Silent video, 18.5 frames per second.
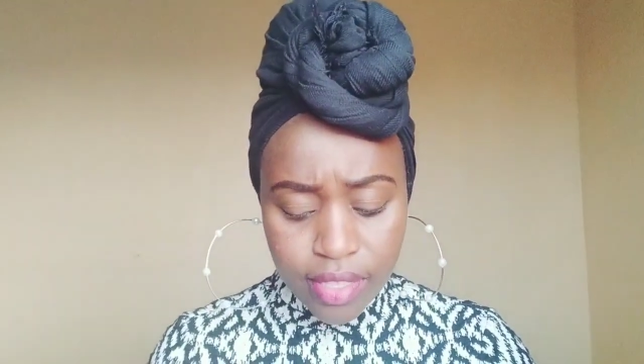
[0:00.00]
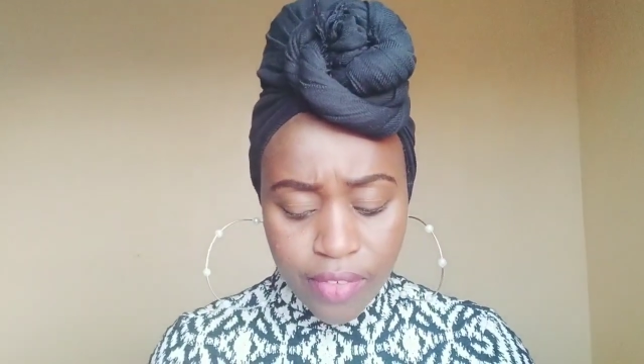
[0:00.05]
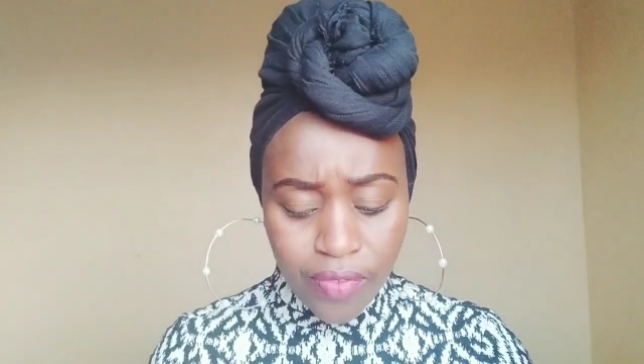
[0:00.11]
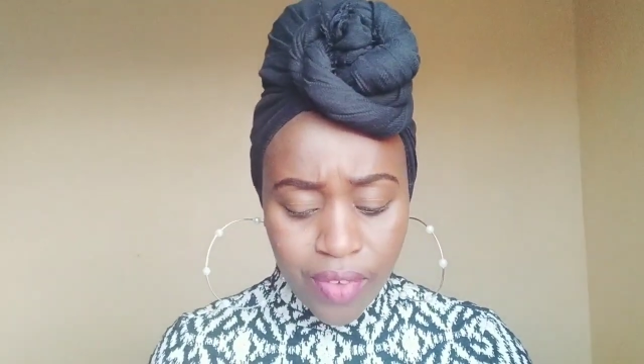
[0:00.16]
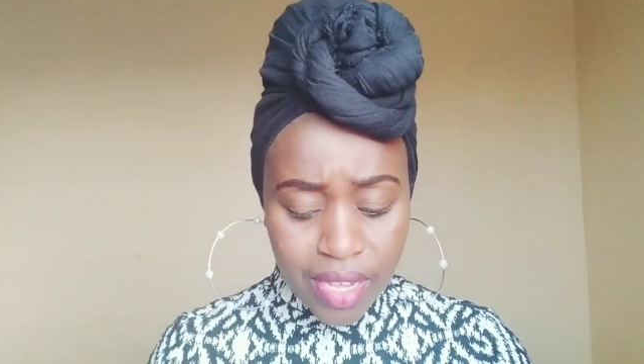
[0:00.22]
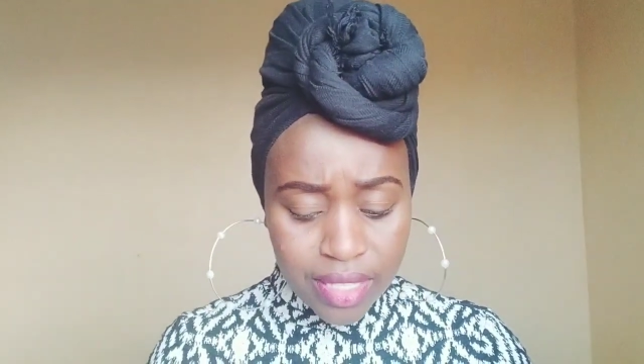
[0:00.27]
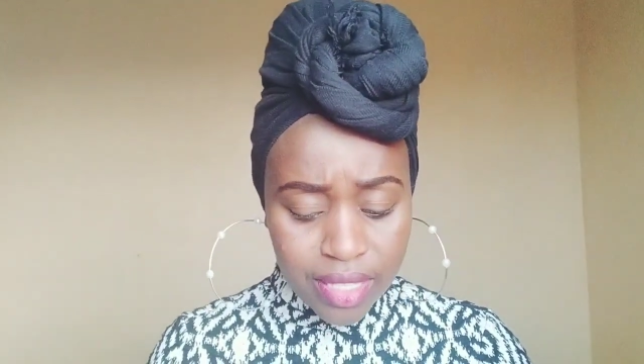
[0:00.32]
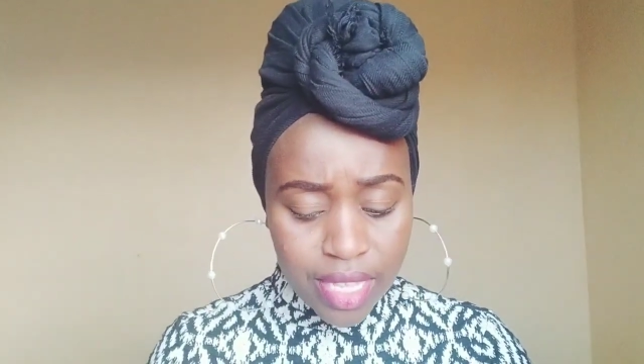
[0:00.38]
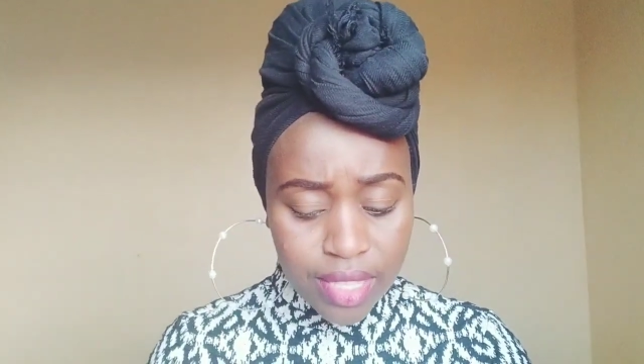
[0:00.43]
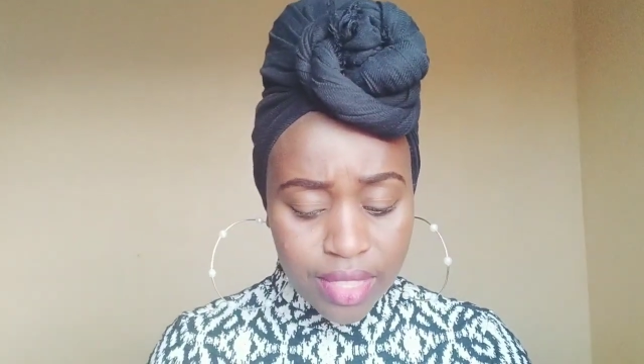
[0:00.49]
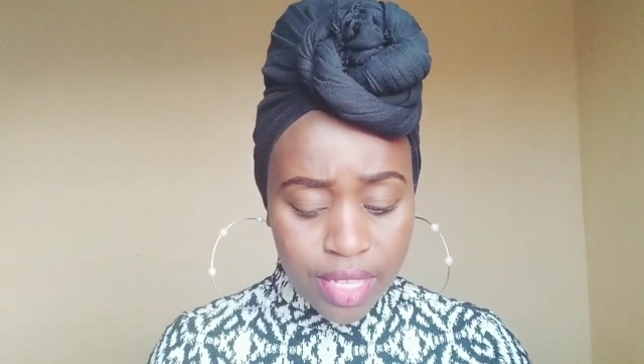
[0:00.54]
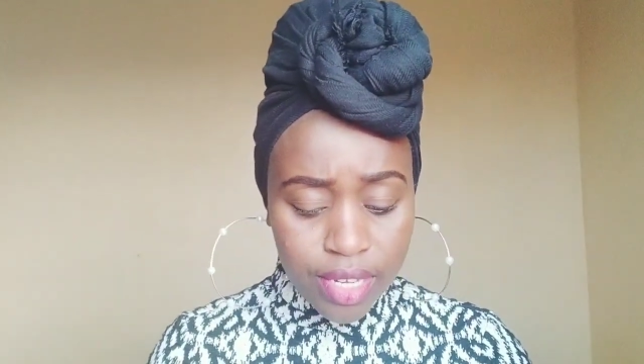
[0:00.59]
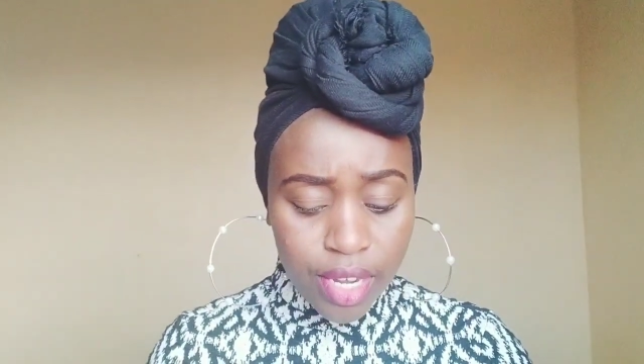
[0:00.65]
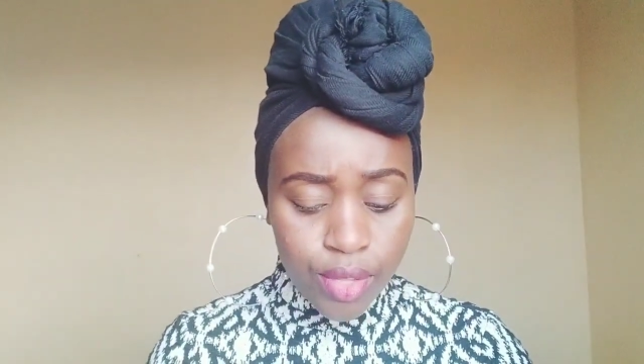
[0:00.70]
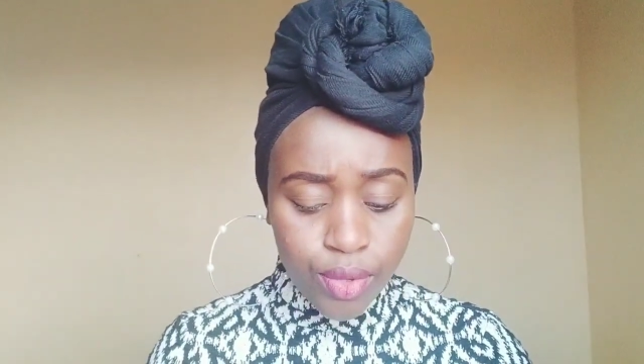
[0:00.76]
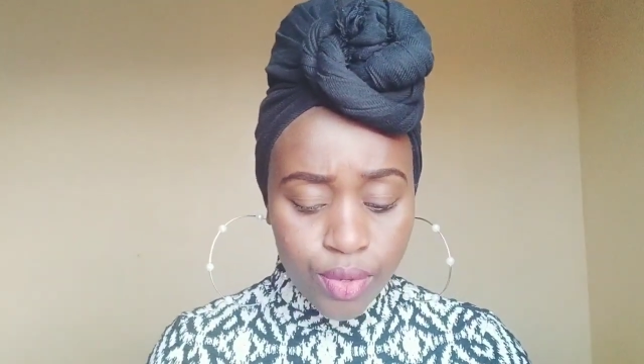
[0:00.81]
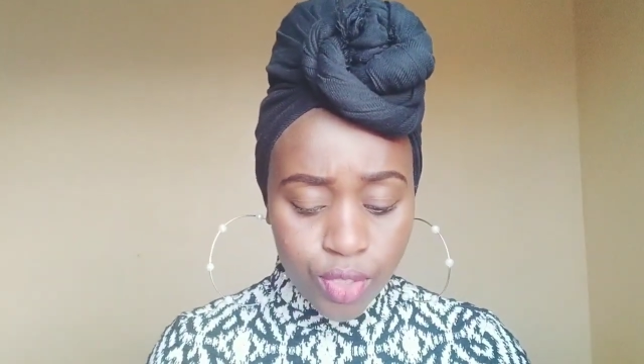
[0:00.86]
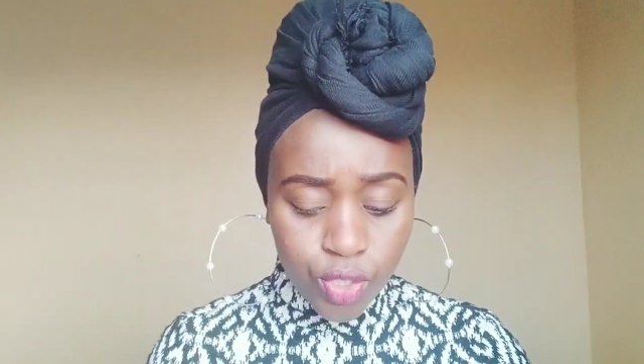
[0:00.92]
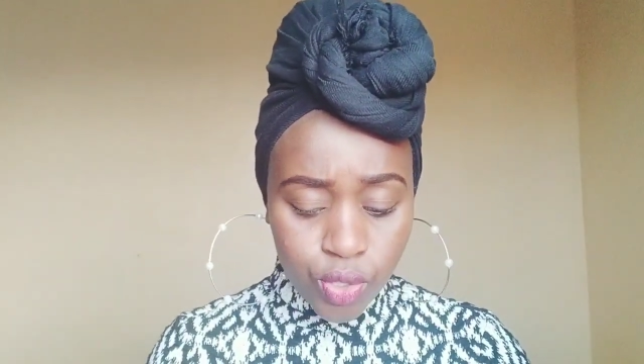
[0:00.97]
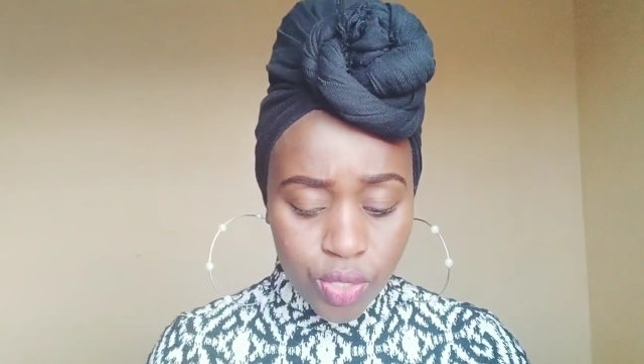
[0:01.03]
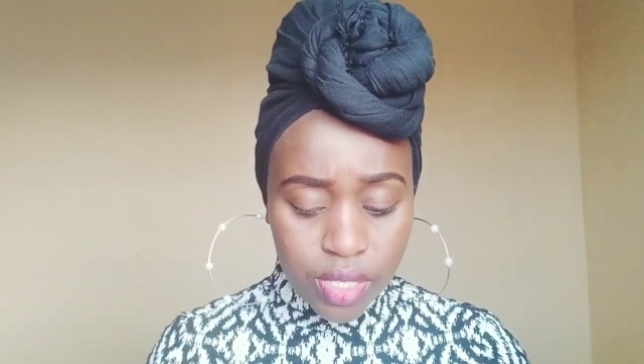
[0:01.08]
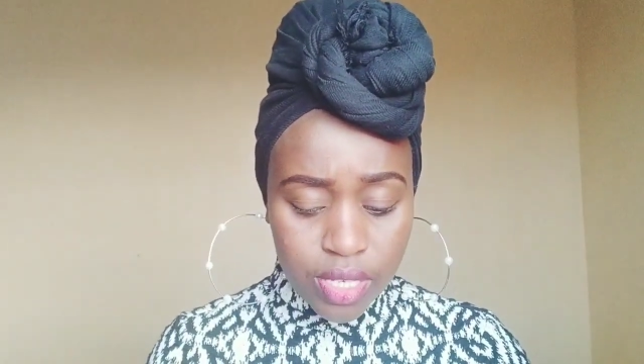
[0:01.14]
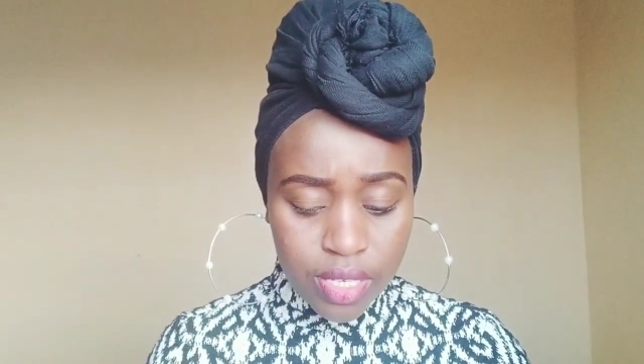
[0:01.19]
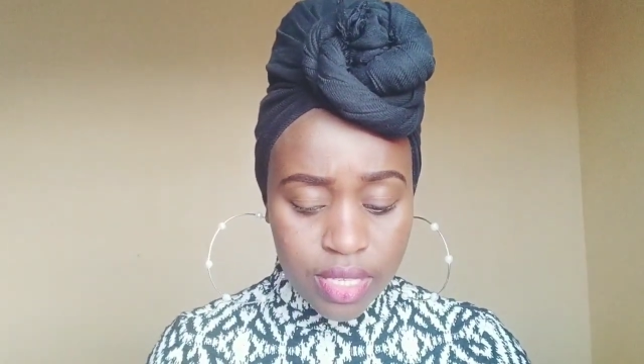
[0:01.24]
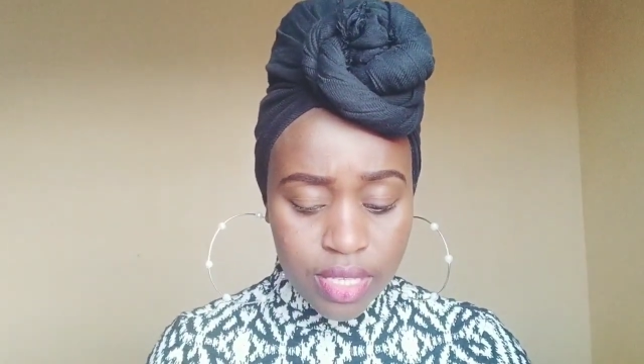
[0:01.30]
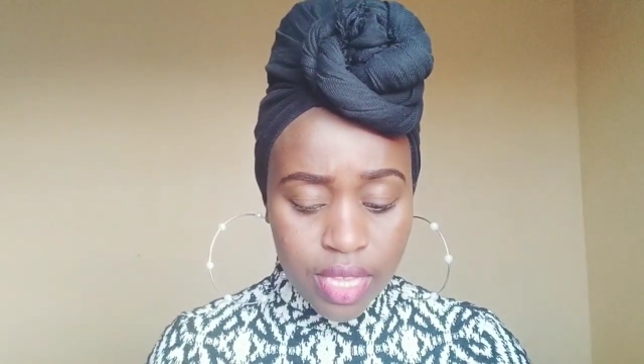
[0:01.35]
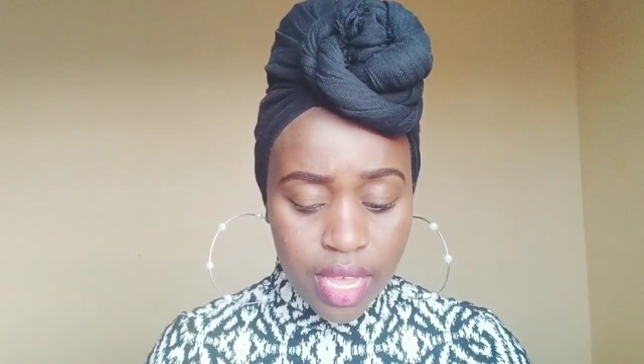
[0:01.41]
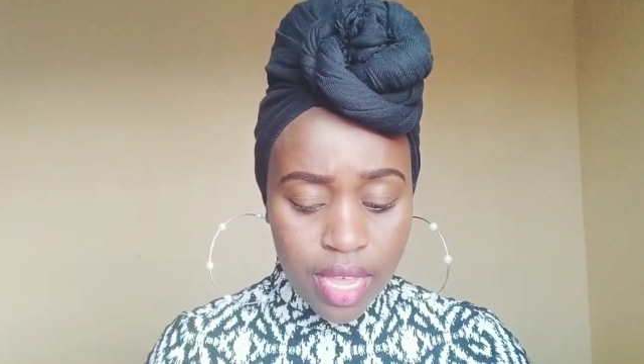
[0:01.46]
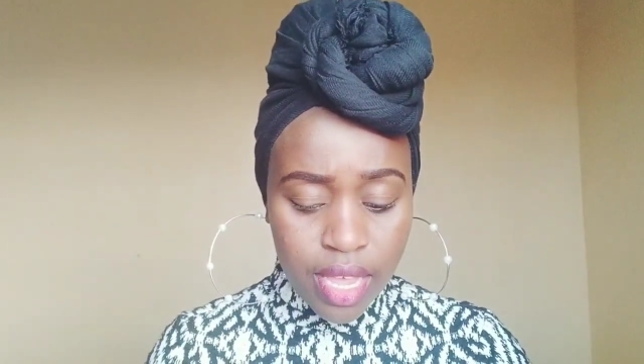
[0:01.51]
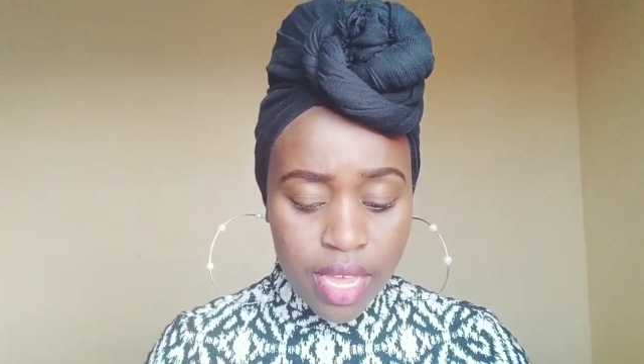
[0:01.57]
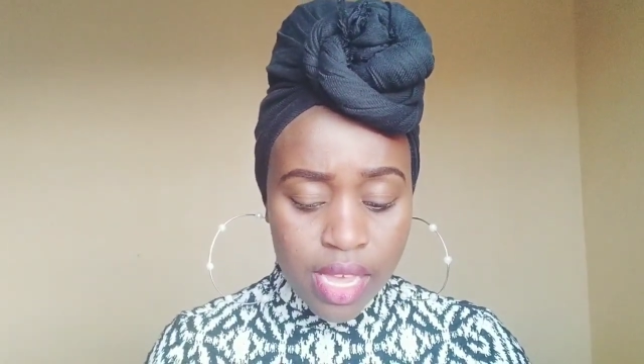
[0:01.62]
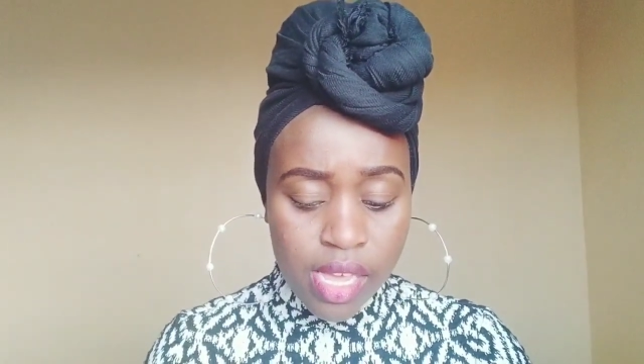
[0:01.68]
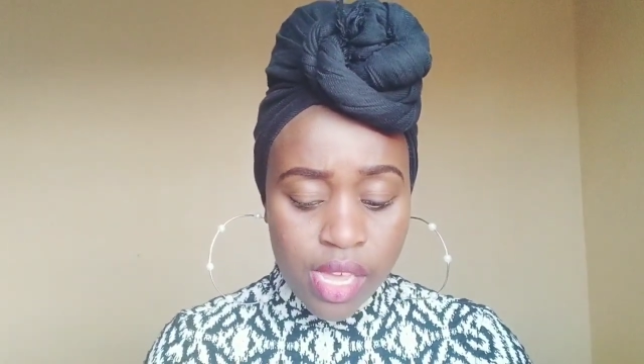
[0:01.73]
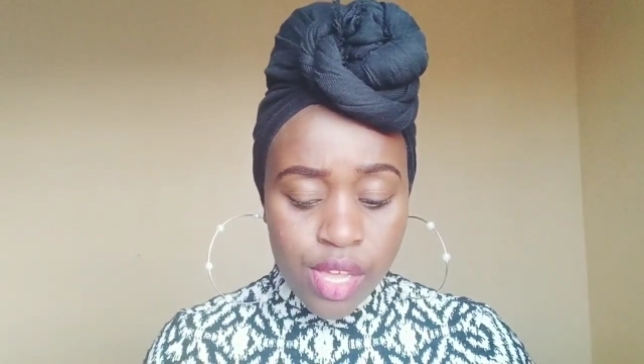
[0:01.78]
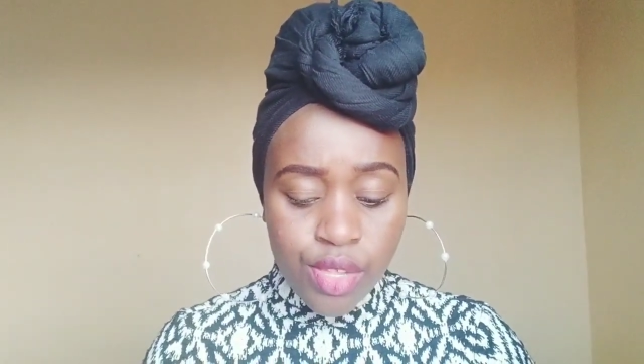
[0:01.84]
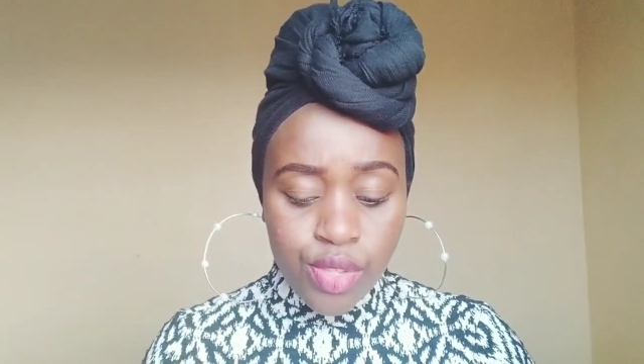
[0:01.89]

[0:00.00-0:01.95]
The first thing that I usually say,